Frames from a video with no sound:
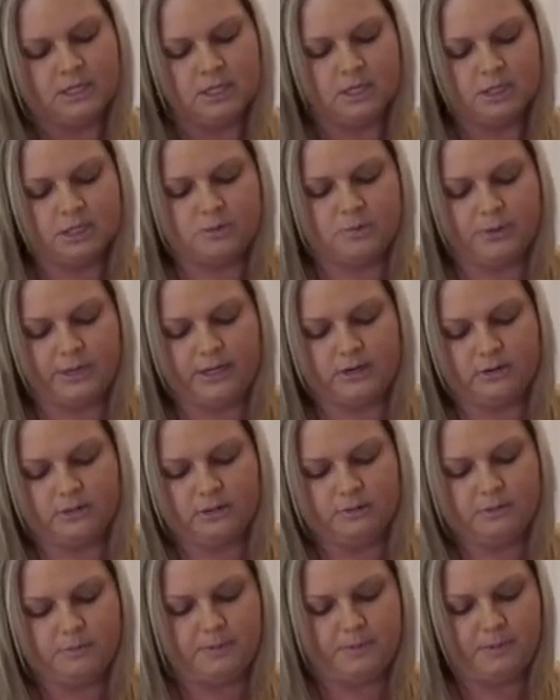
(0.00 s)
Sprinkle
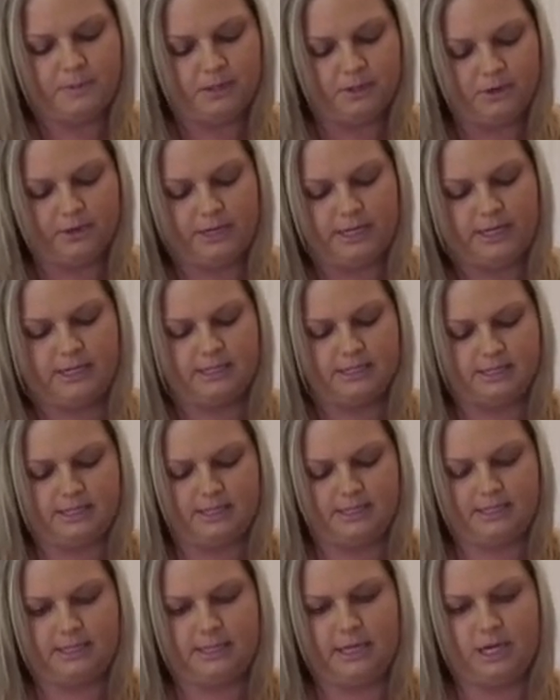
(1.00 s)
the Greek
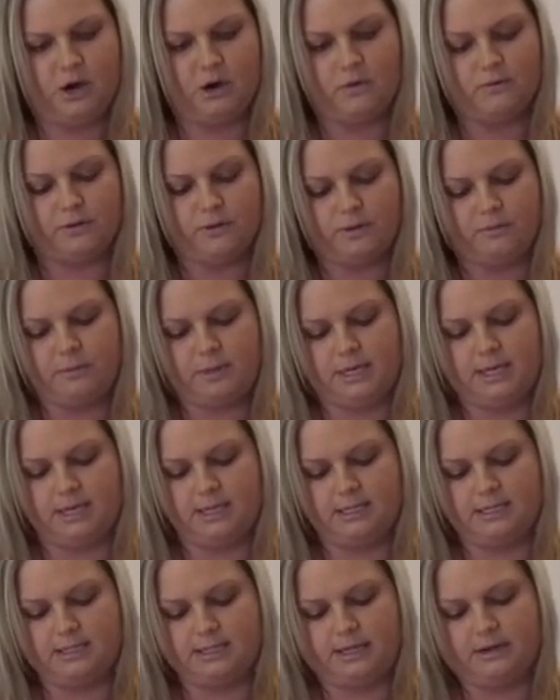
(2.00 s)
seasoning over the
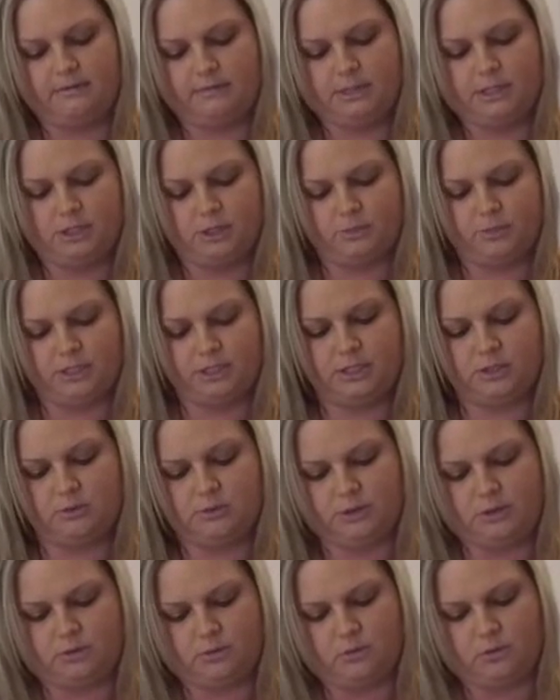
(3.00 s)
pitas that have been spritzed
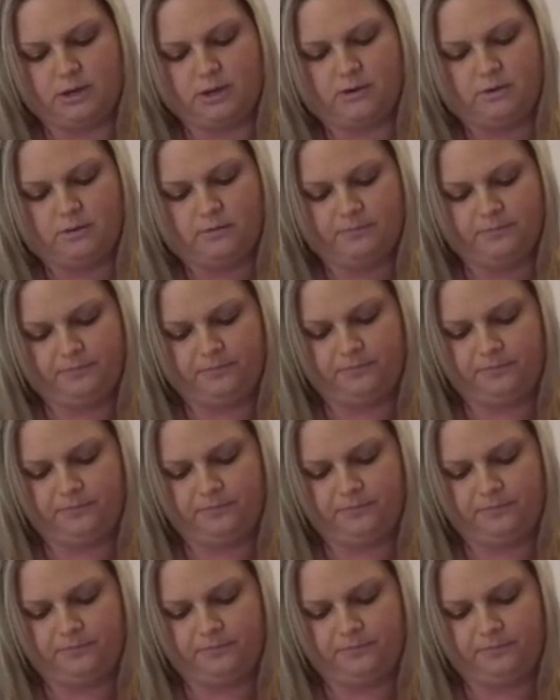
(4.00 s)
with oil.